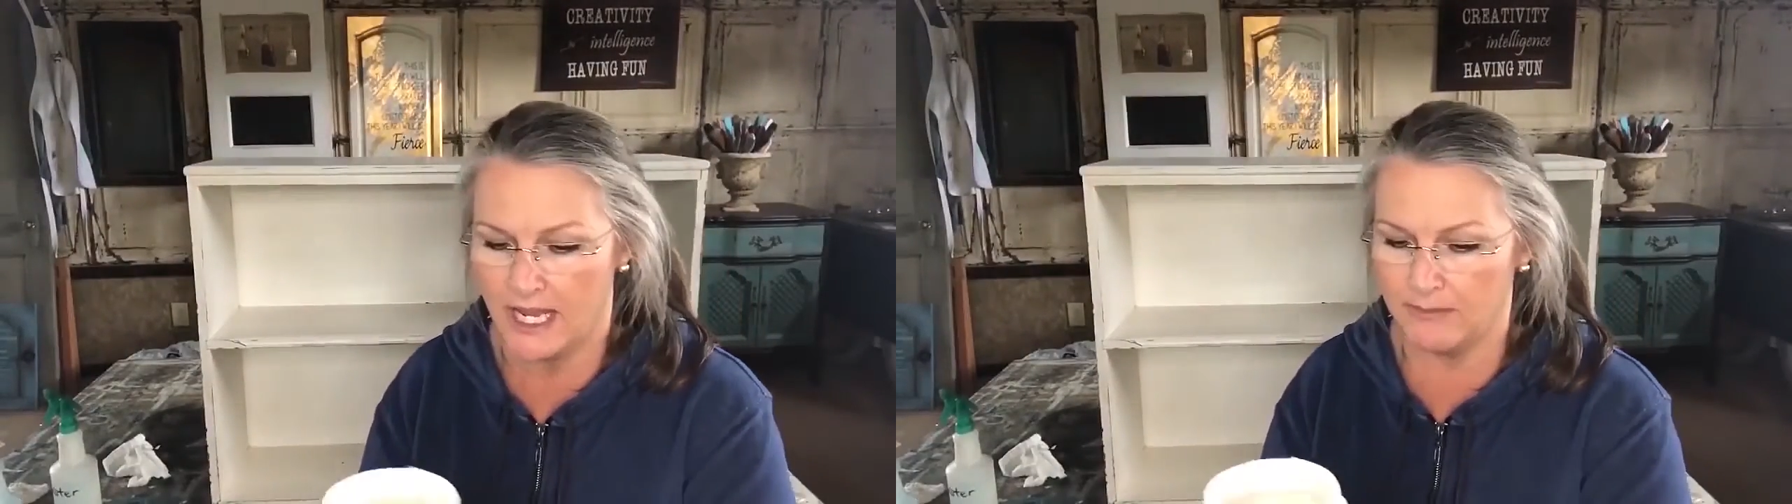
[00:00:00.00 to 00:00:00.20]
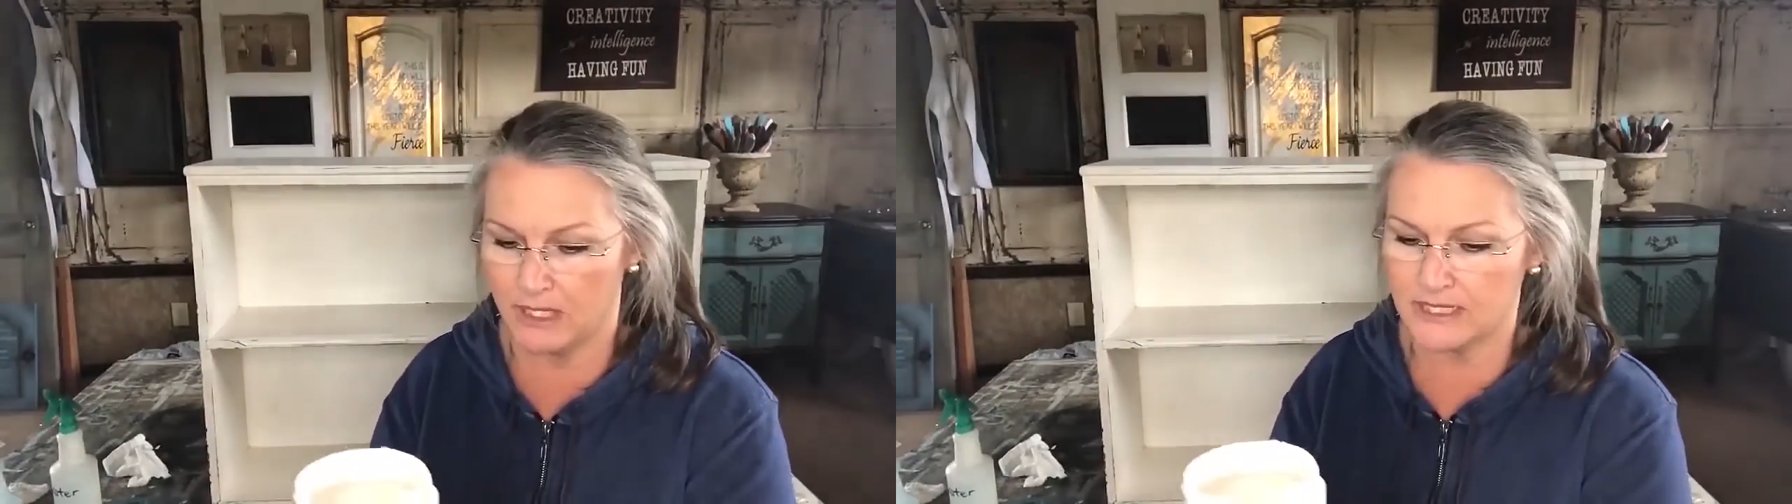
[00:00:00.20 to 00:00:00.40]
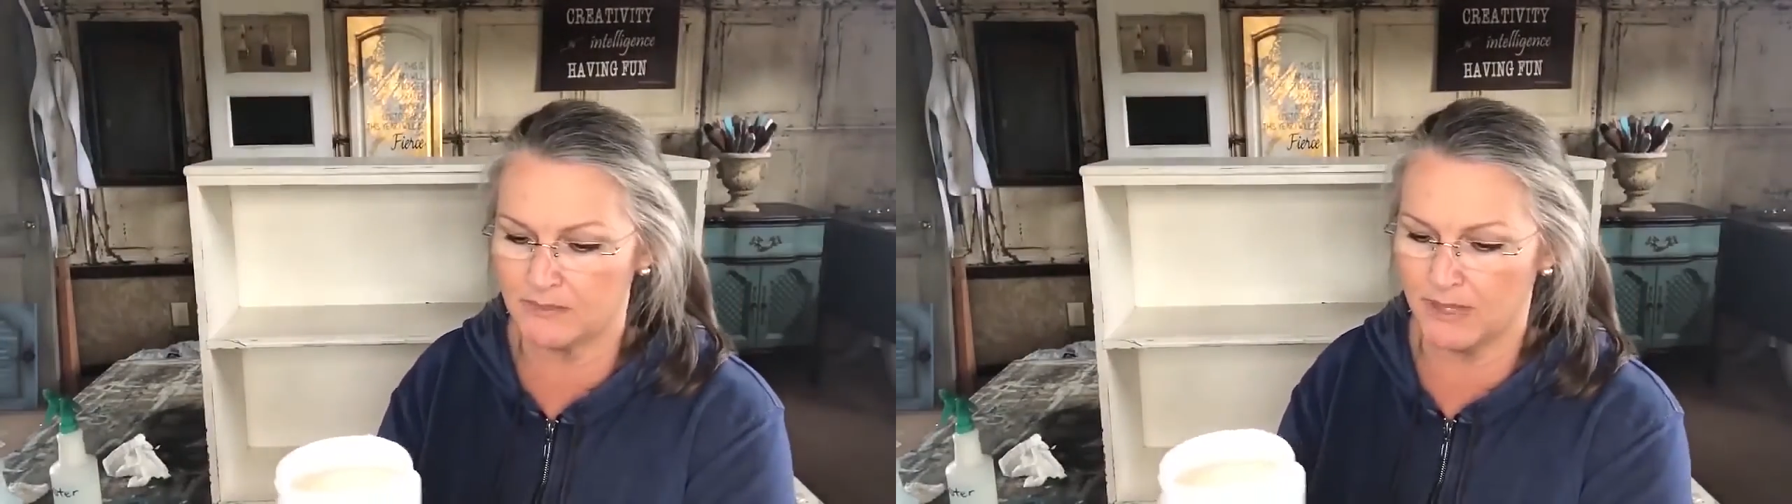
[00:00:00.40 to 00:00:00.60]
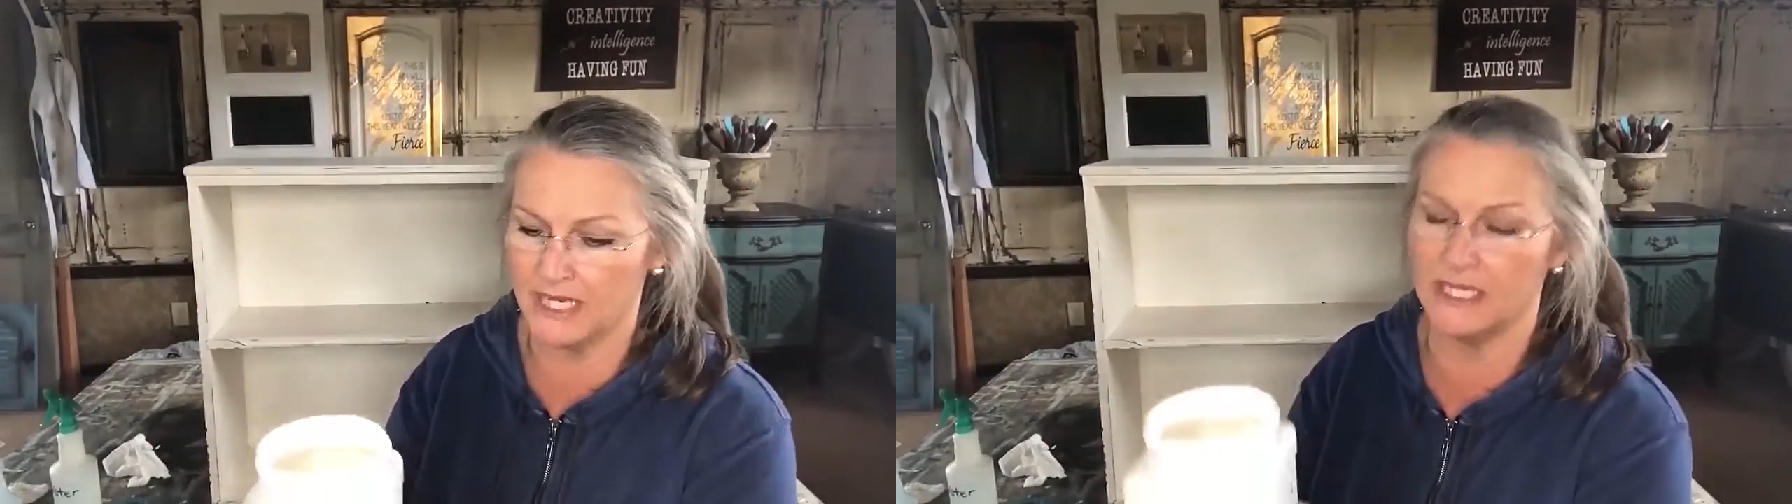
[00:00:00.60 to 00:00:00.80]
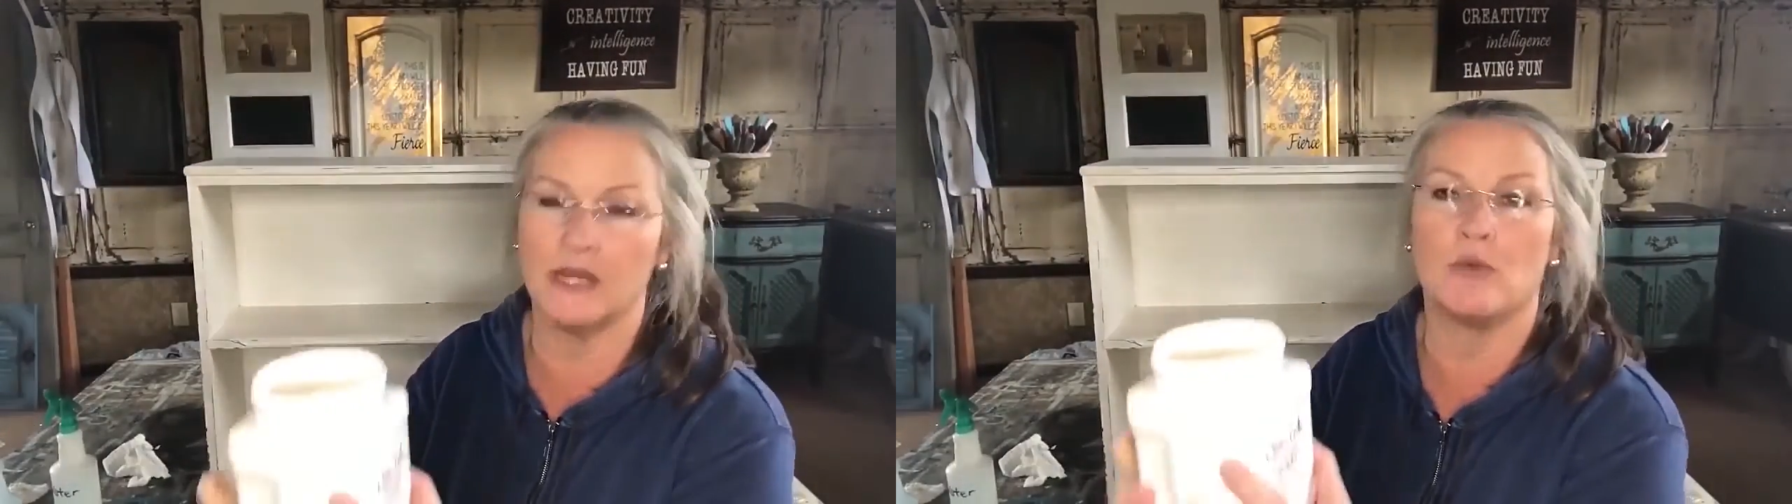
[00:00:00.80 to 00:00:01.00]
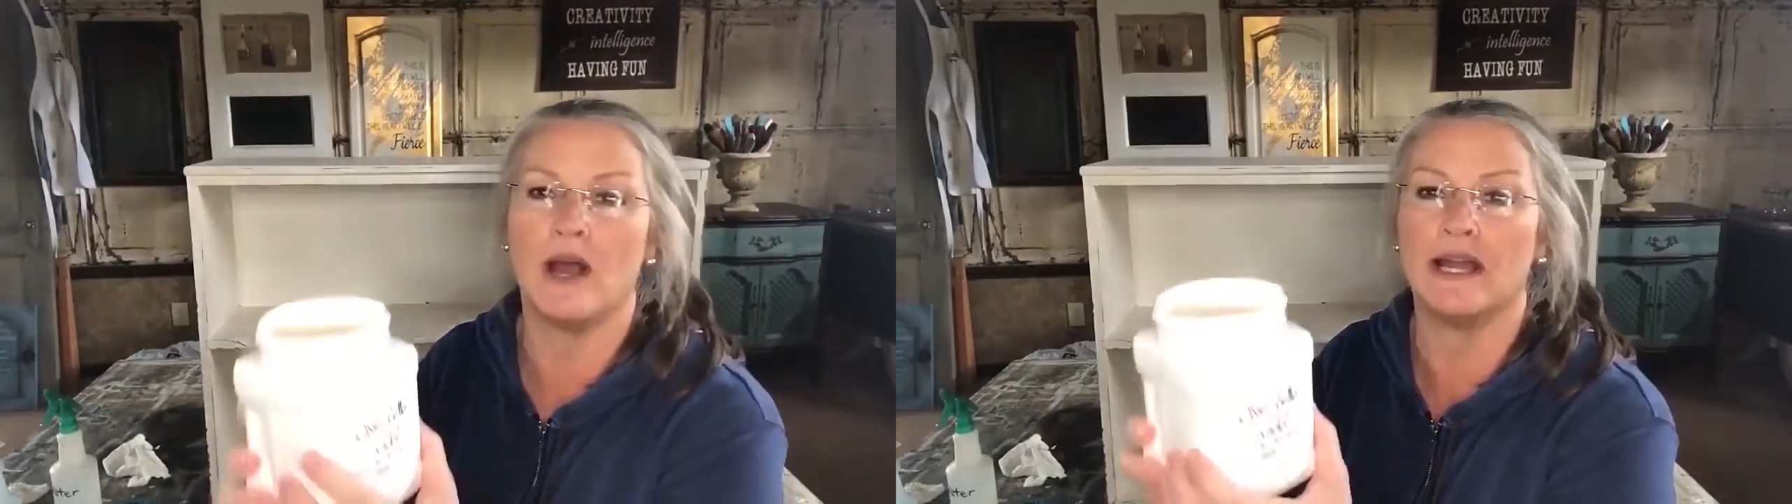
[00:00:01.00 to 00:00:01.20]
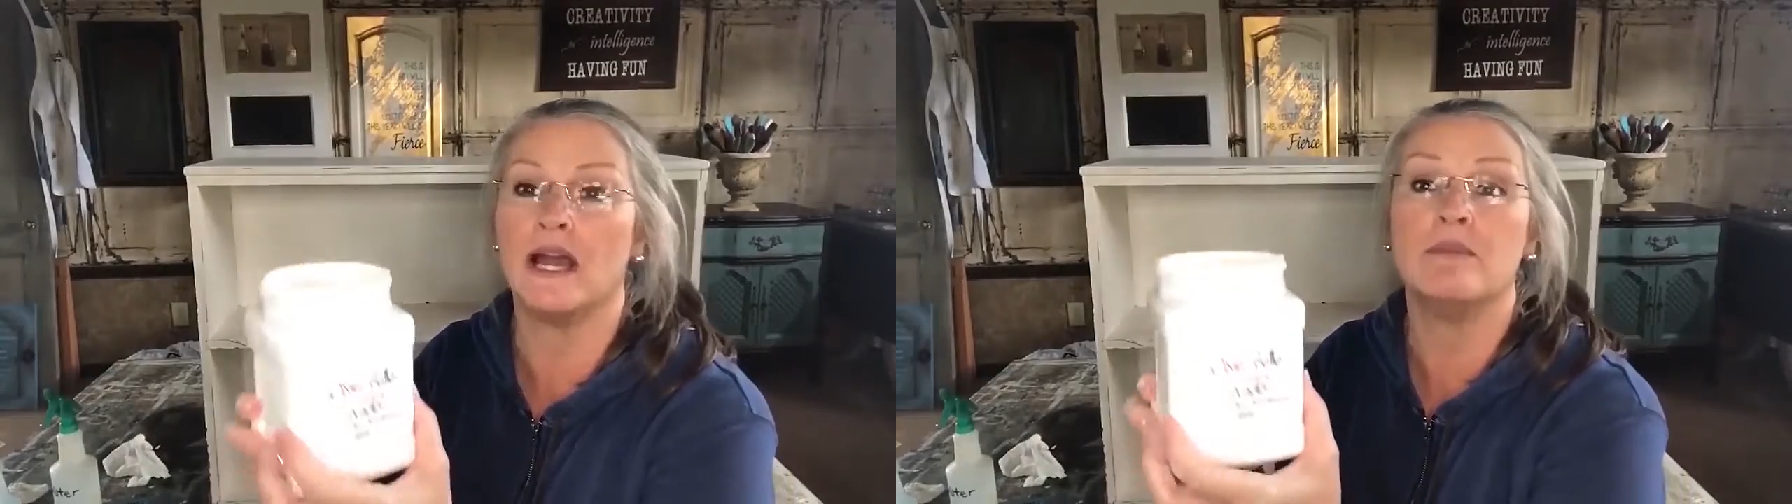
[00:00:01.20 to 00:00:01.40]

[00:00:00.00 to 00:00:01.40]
and because I'm painting it white,